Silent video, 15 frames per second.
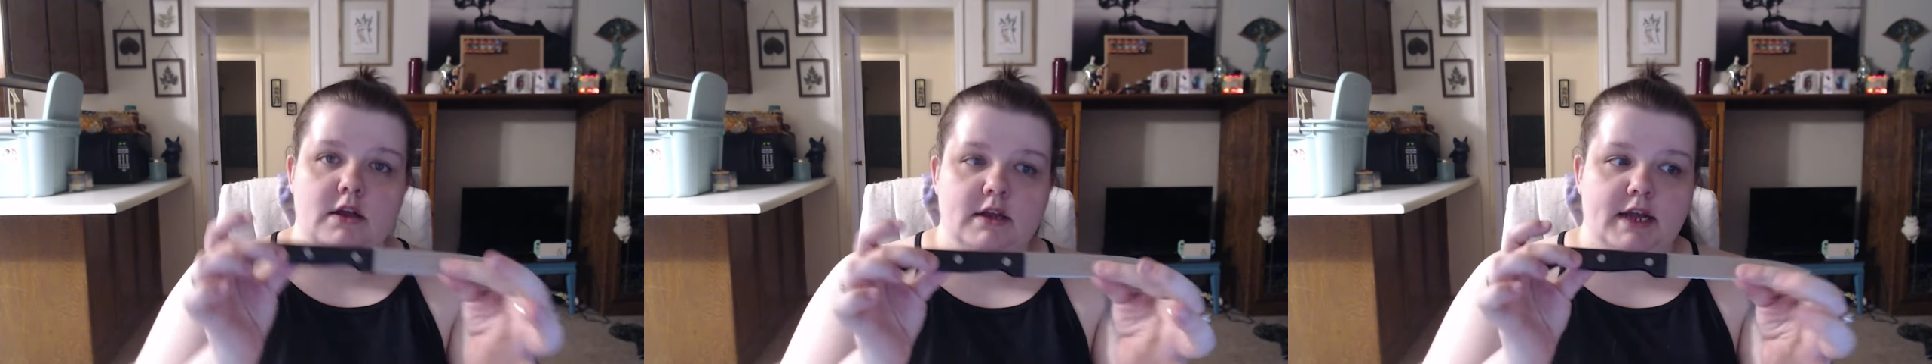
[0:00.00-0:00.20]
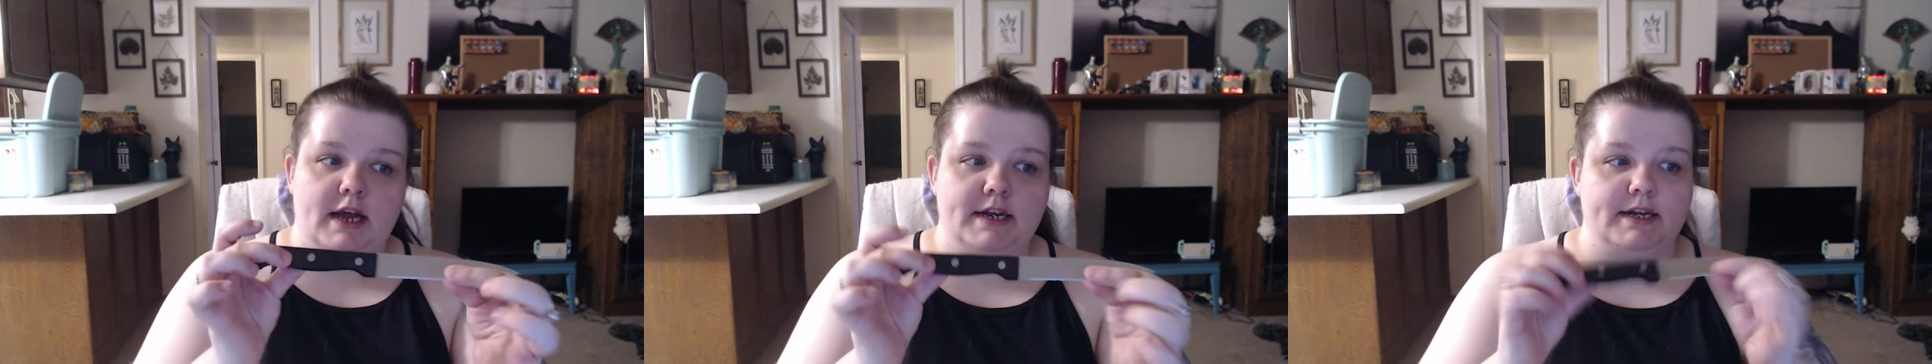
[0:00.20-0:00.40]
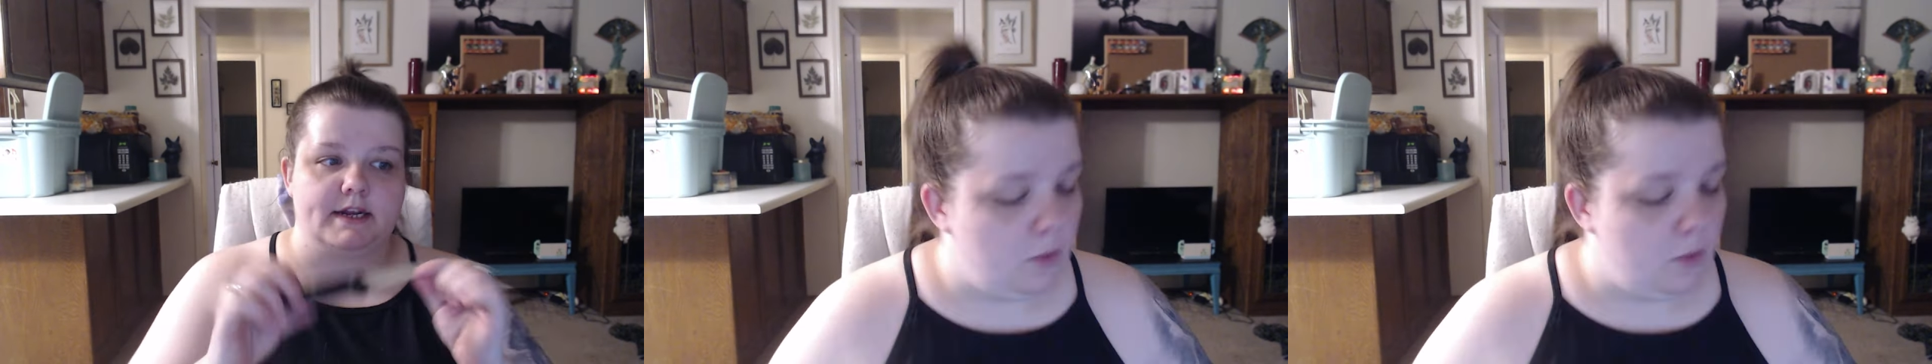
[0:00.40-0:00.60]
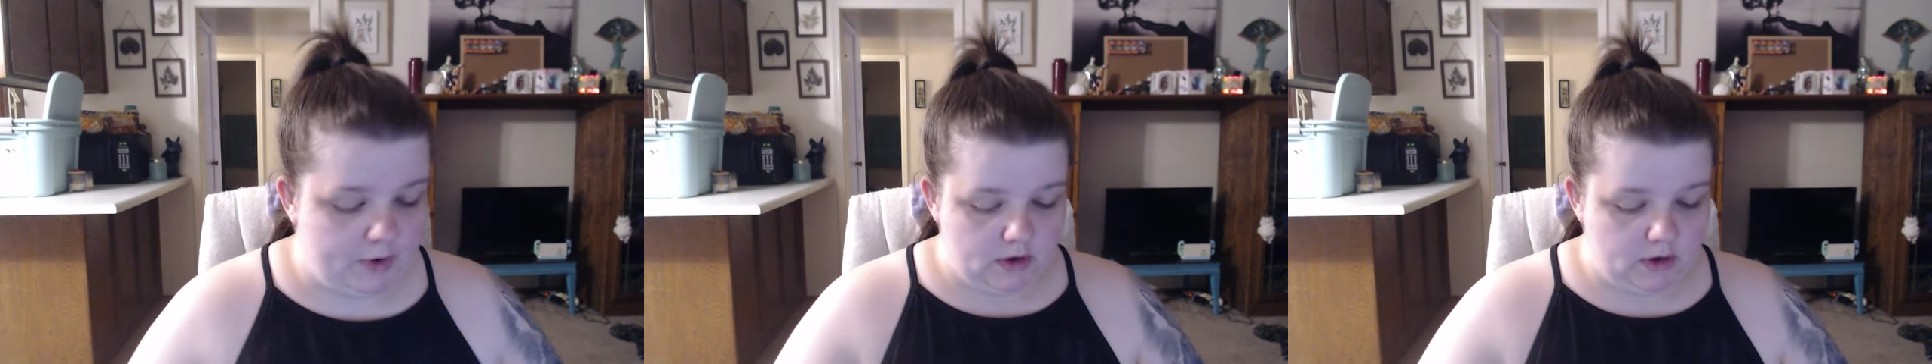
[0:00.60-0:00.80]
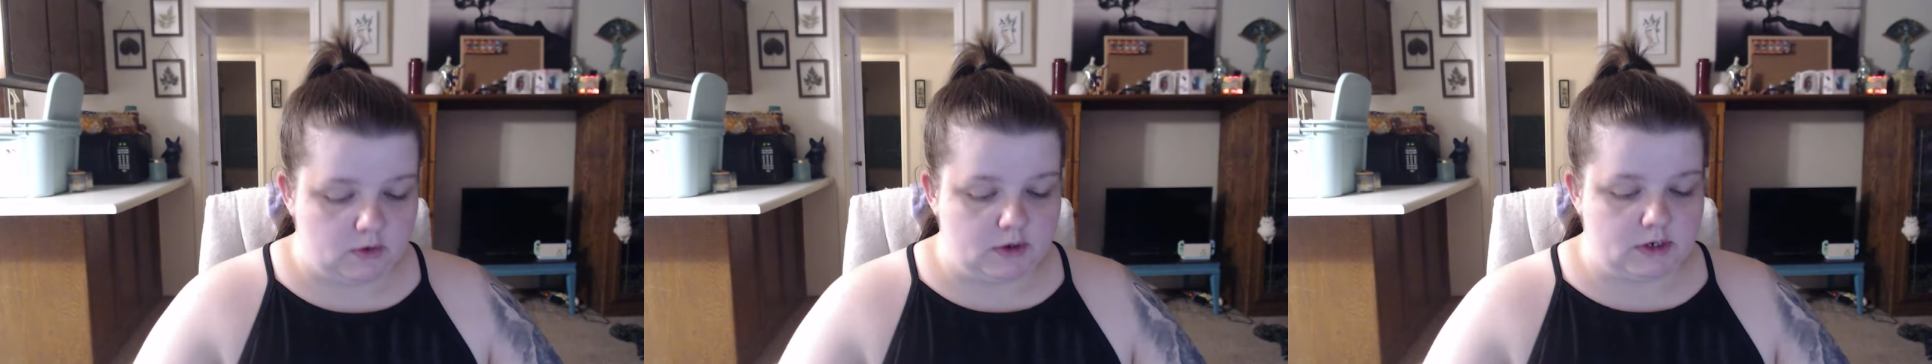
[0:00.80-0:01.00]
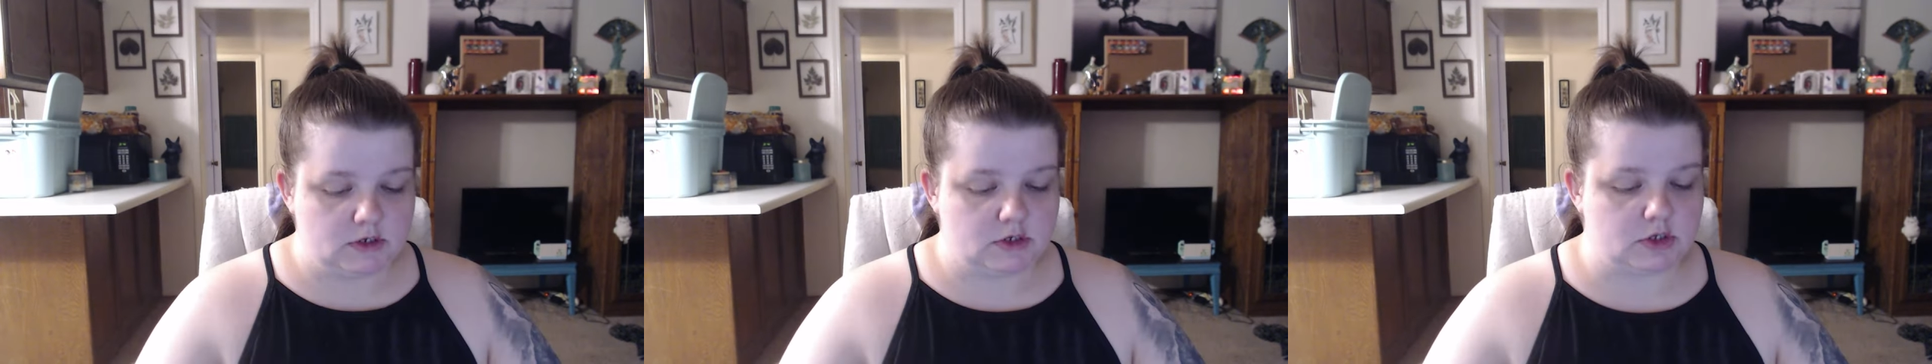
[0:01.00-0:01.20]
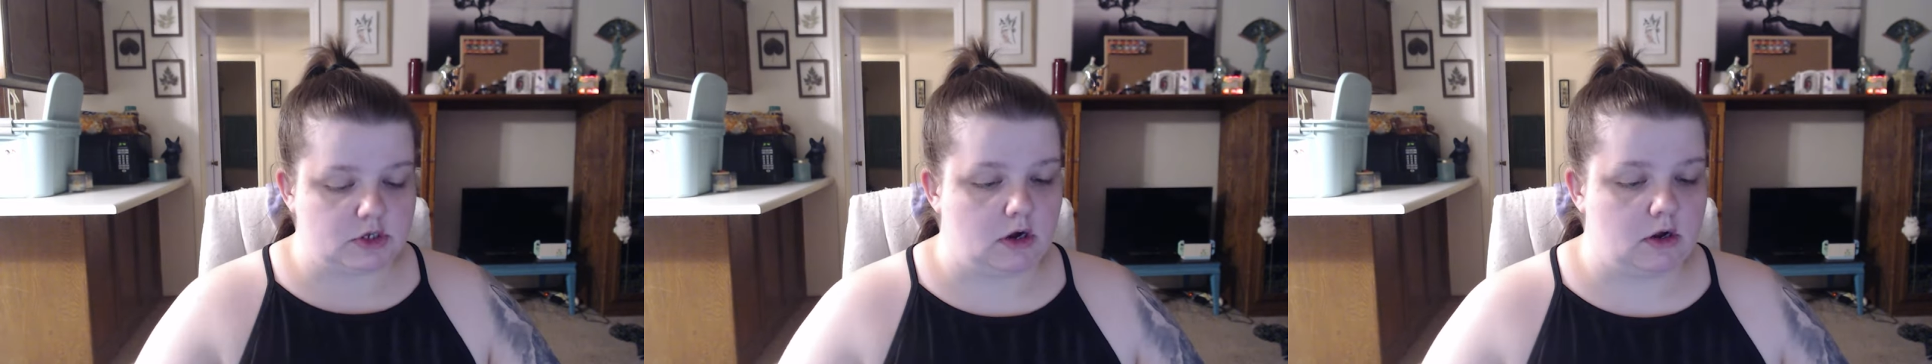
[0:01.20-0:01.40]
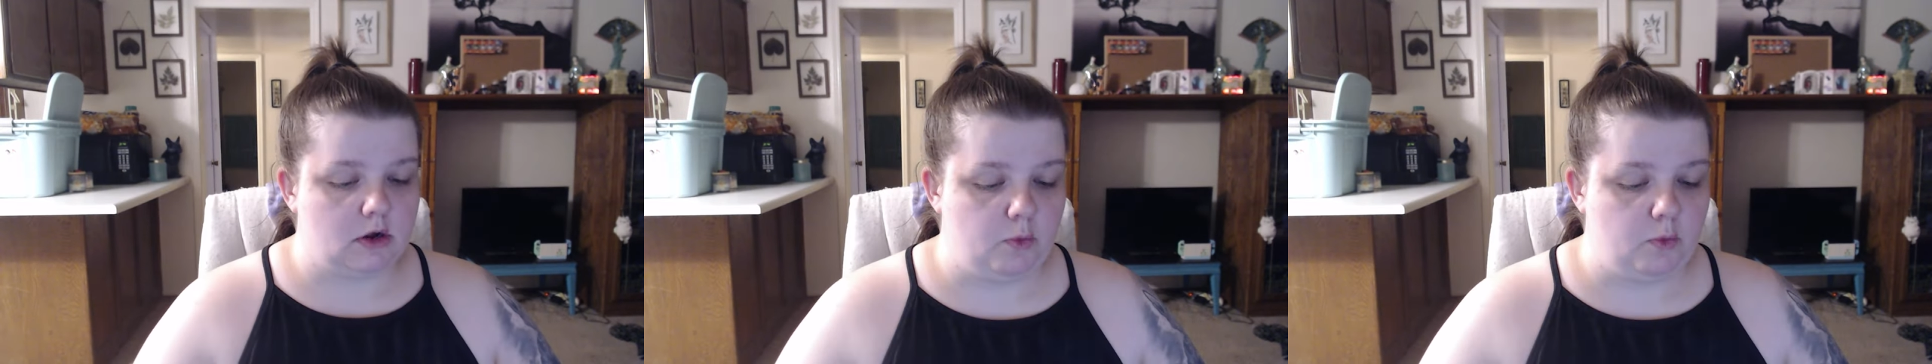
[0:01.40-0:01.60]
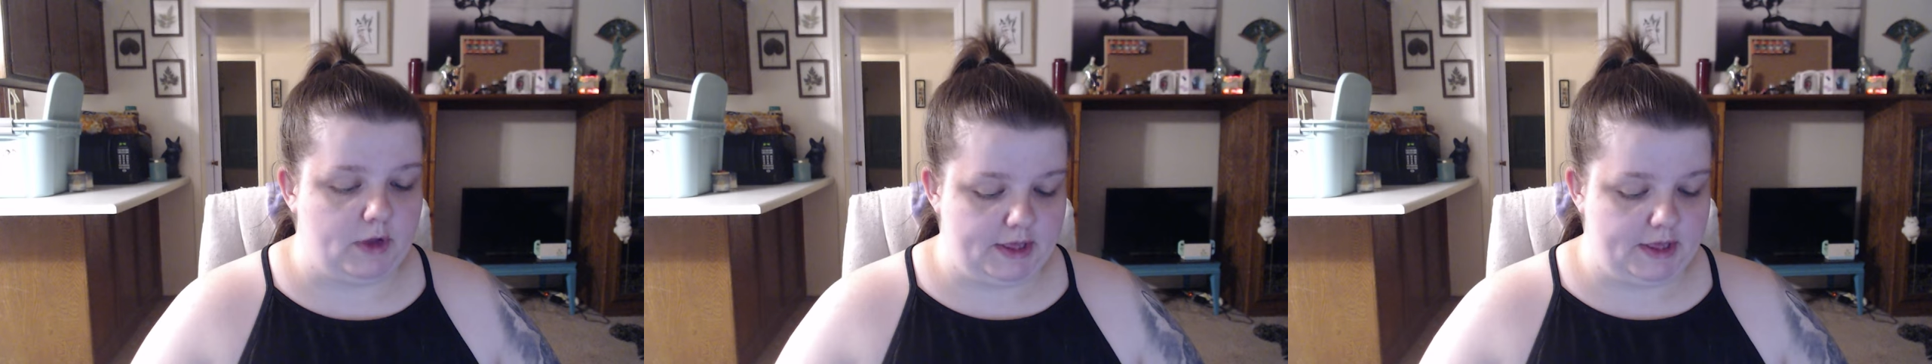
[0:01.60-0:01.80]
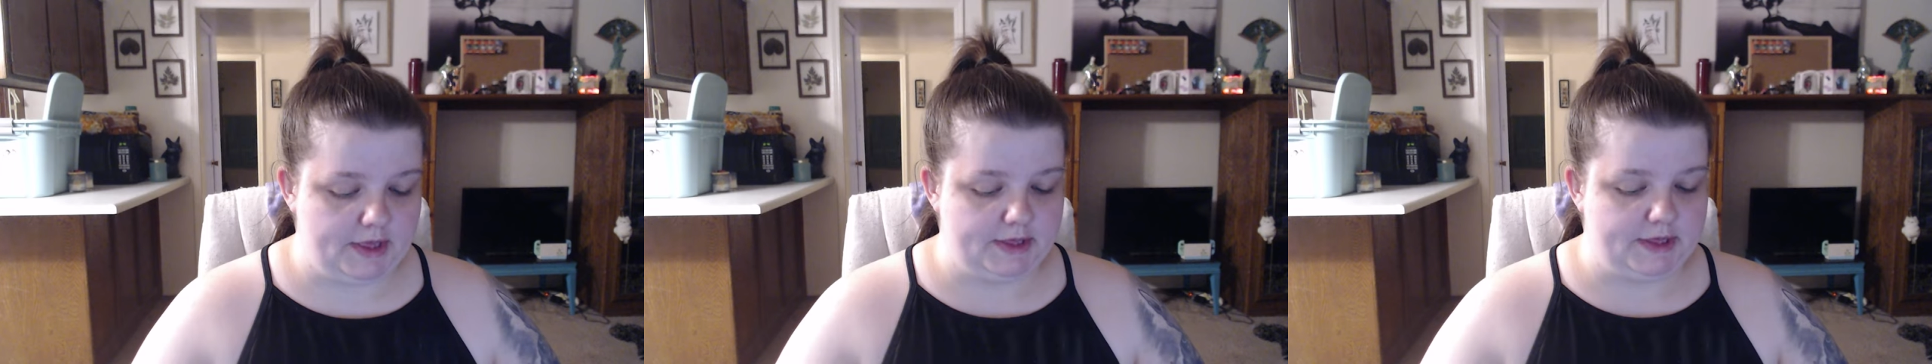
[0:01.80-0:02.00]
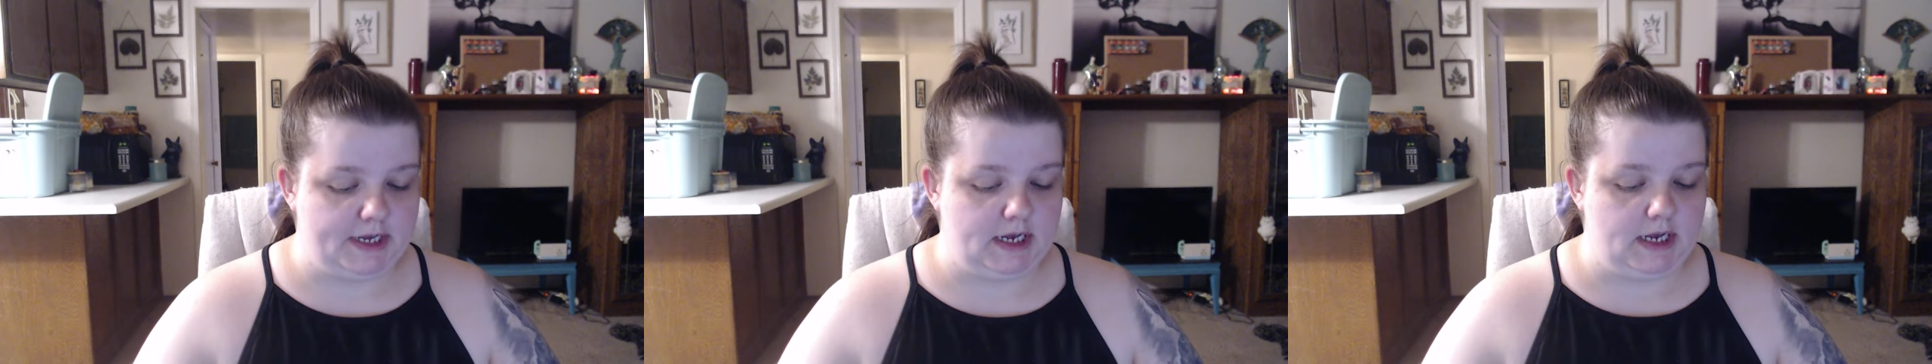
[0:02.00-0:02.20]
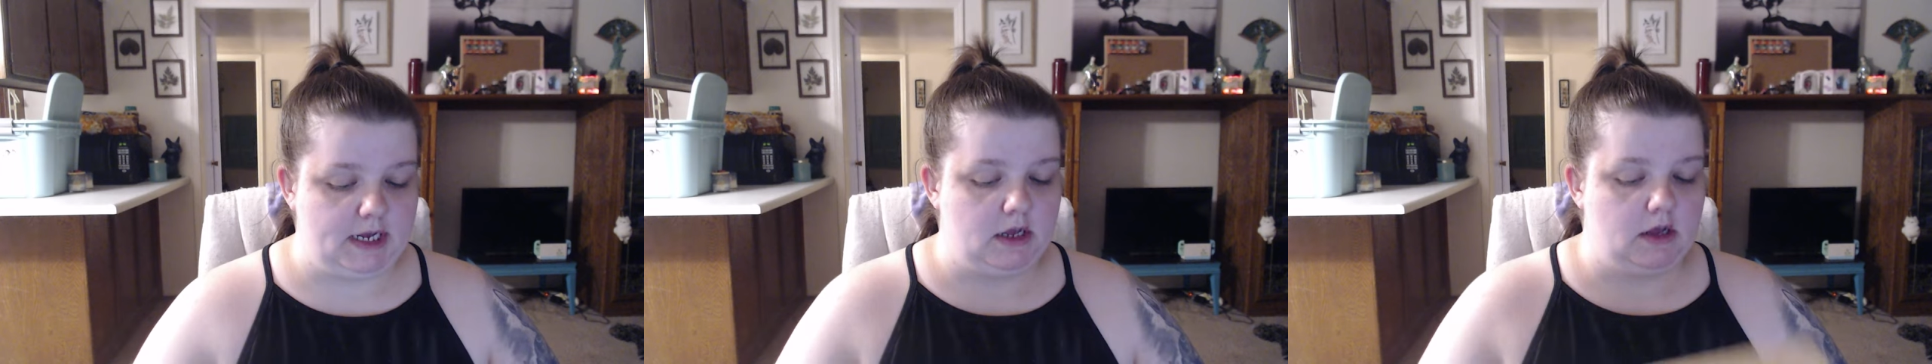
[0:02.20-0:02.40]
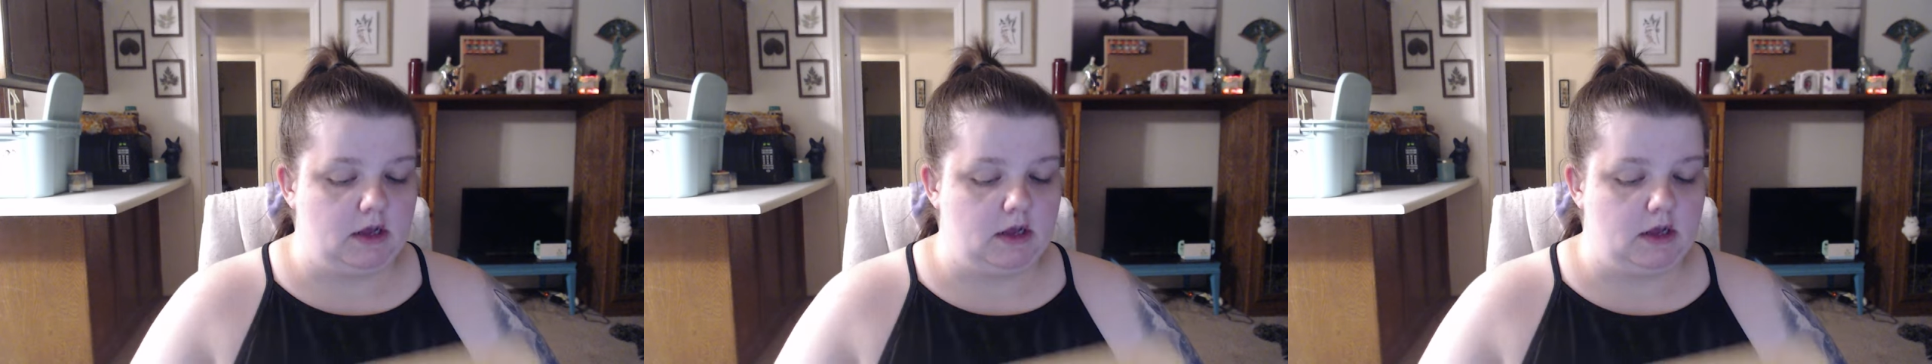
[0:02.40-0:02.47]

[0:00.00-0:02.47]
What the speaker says: Got a knife. We are going to start with the